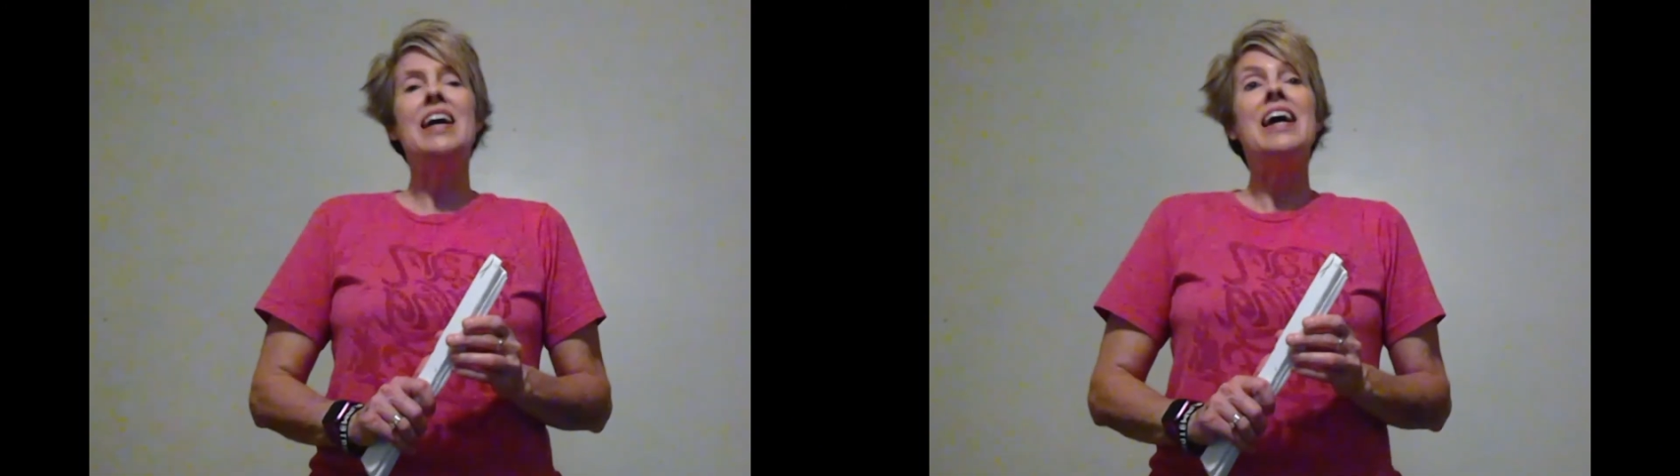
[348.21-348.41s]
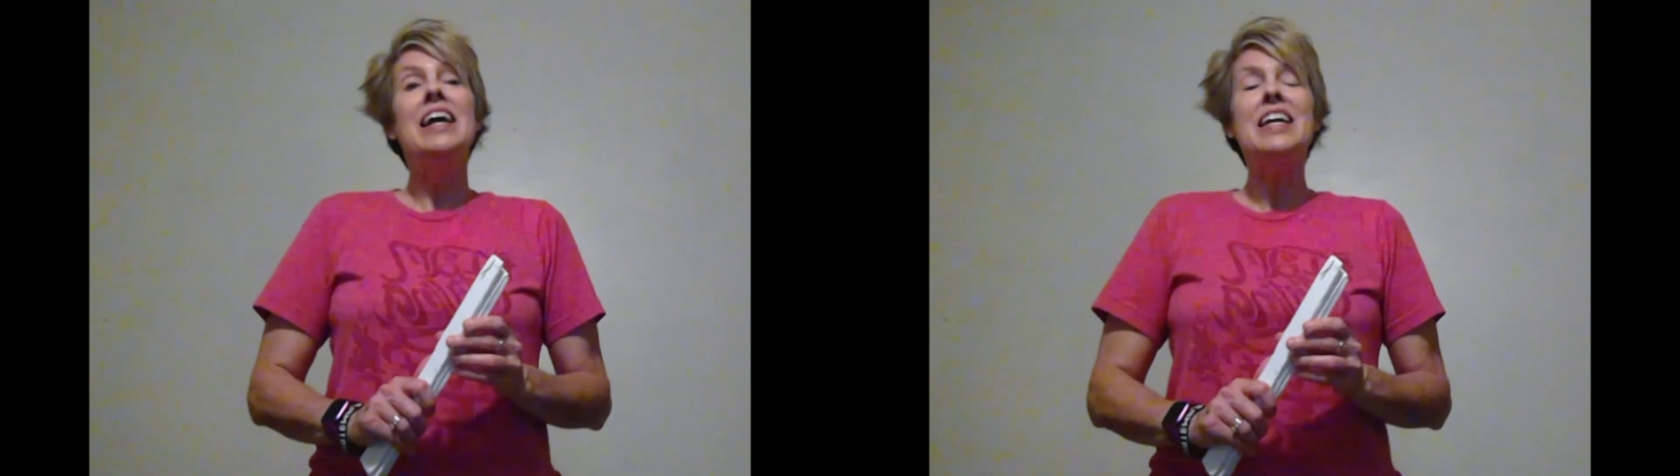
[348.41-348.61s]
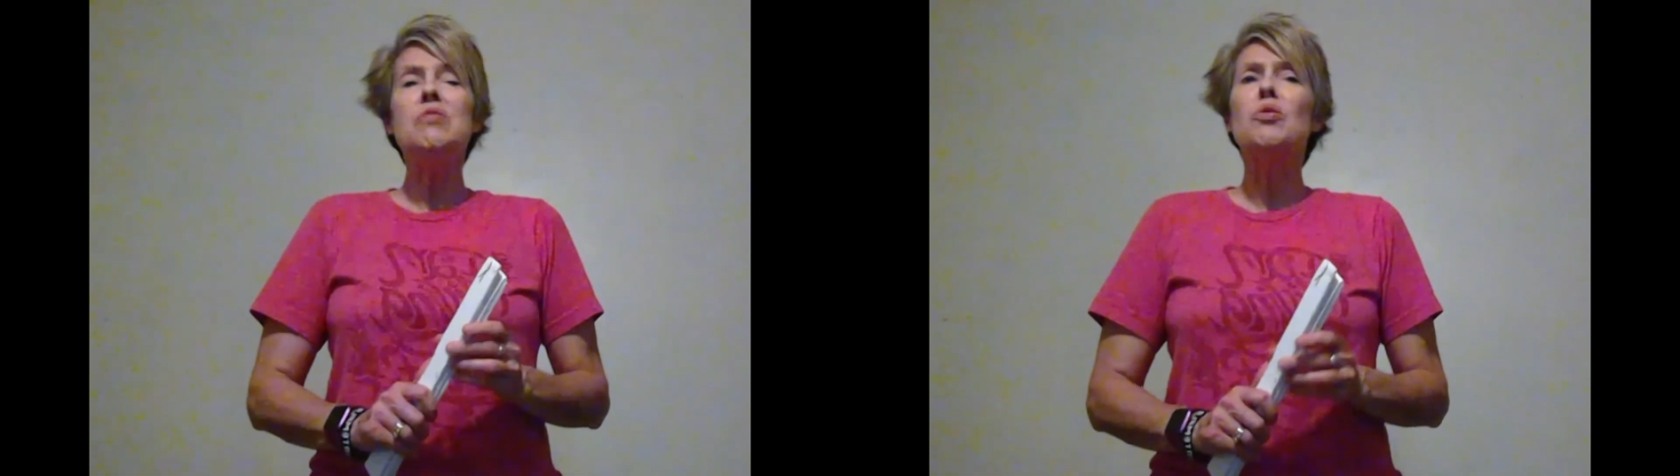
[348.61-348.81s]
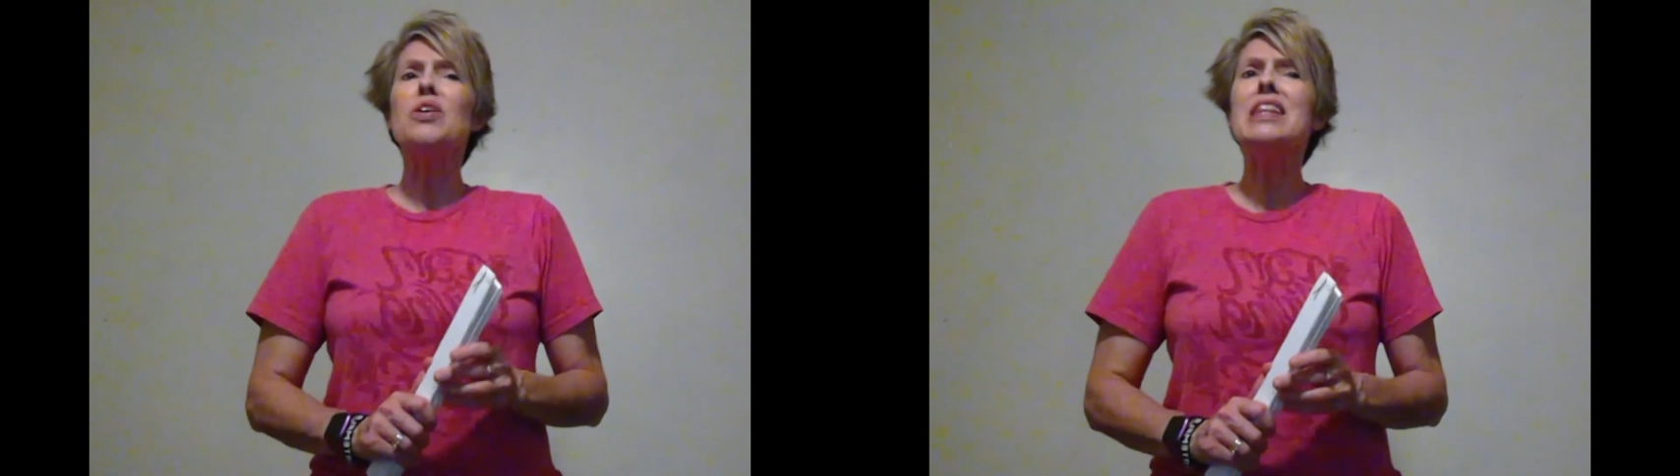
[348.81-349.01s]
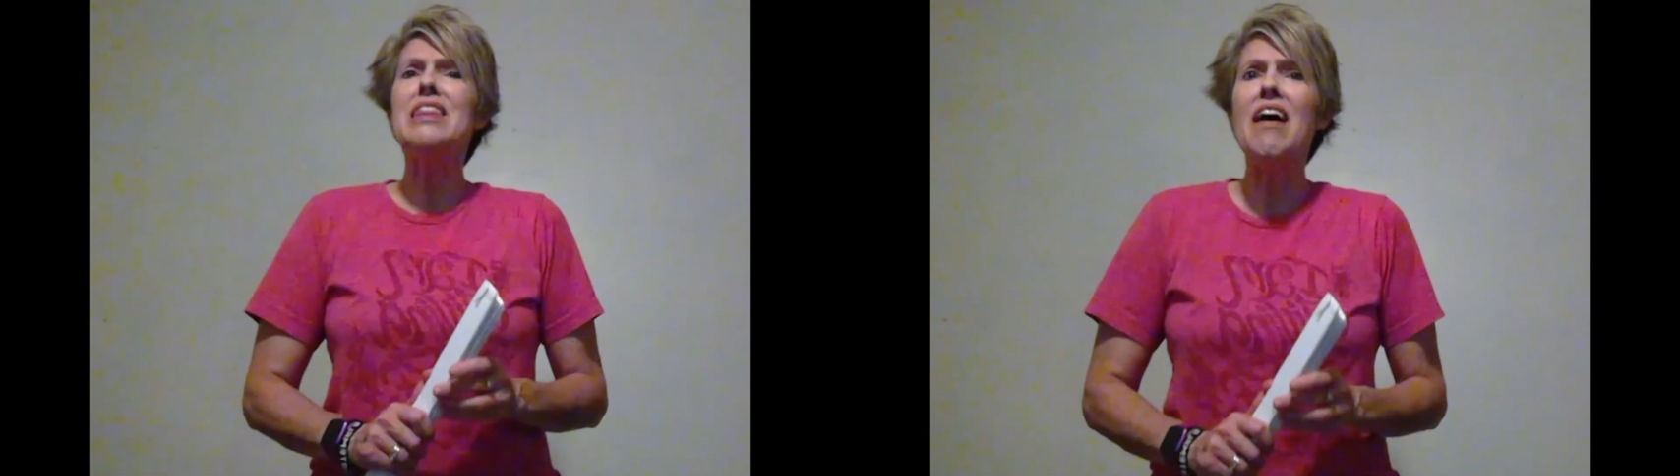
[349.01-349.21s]
He really
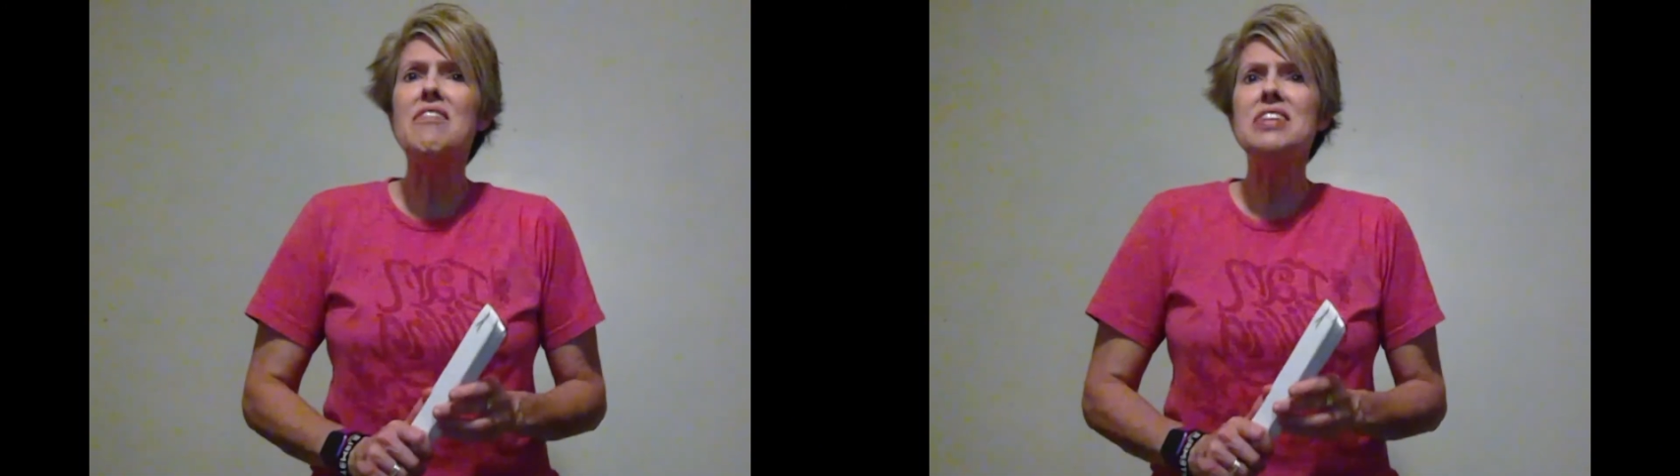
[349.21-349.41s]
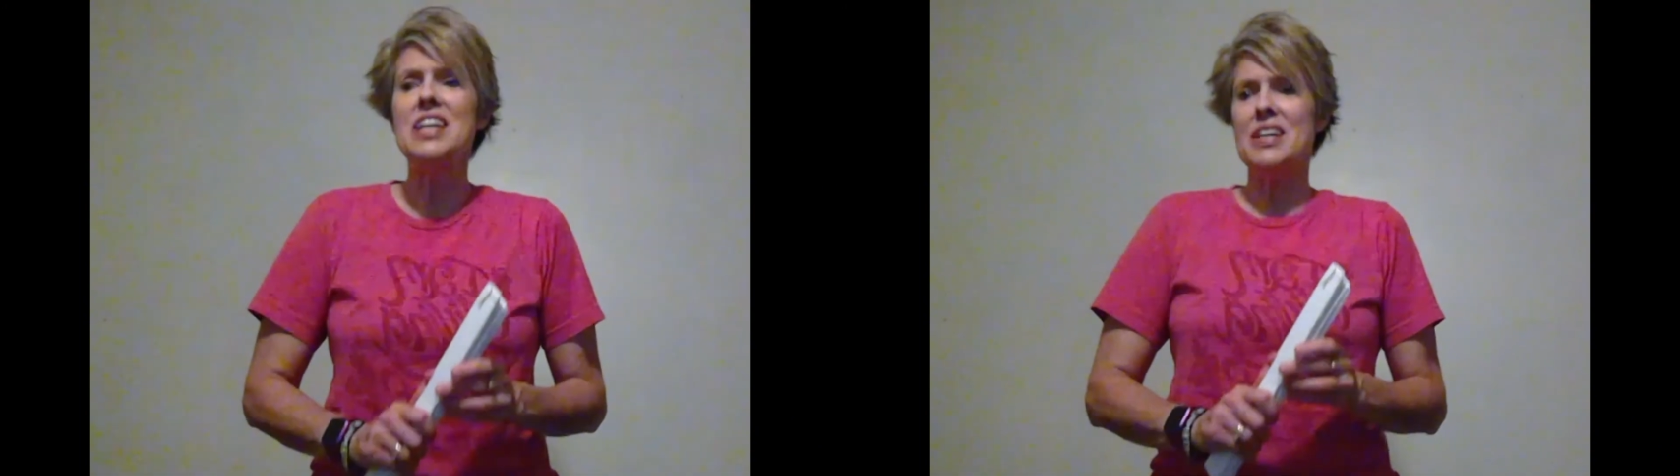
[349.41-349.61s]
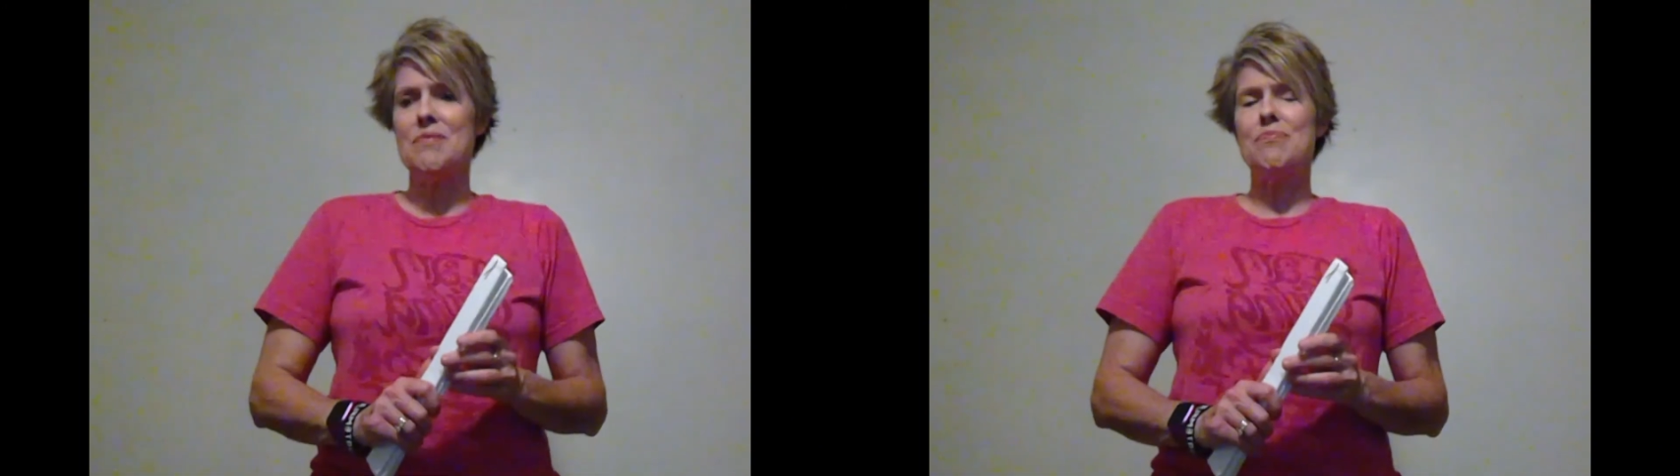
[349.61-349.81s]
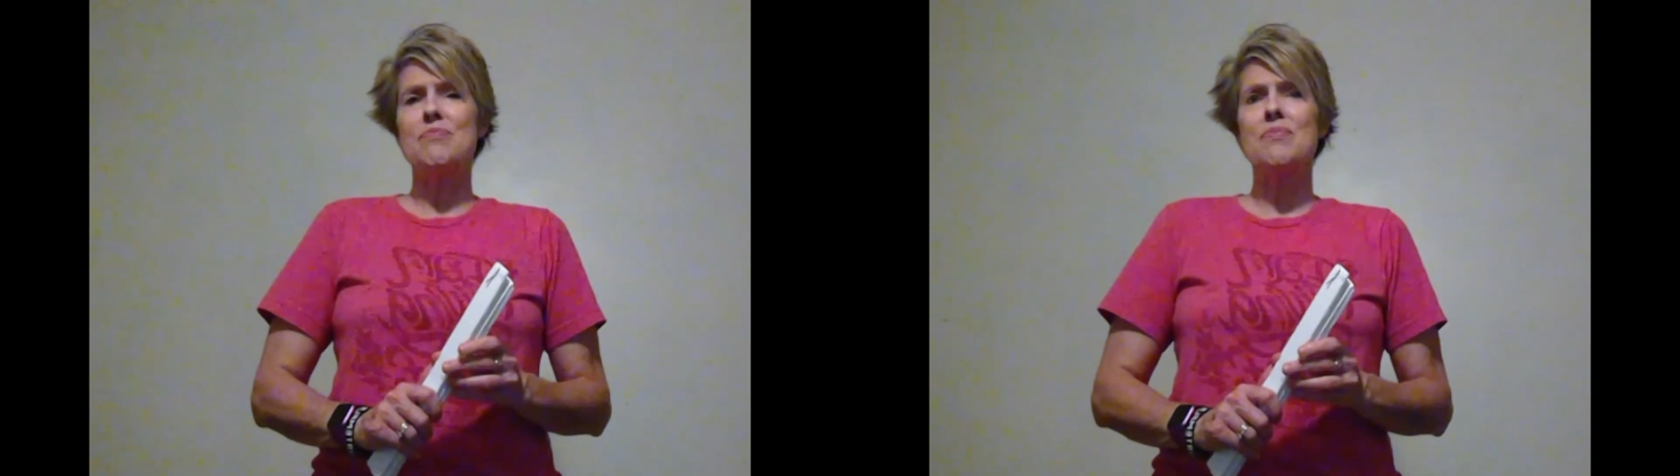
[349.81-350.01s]
loved him.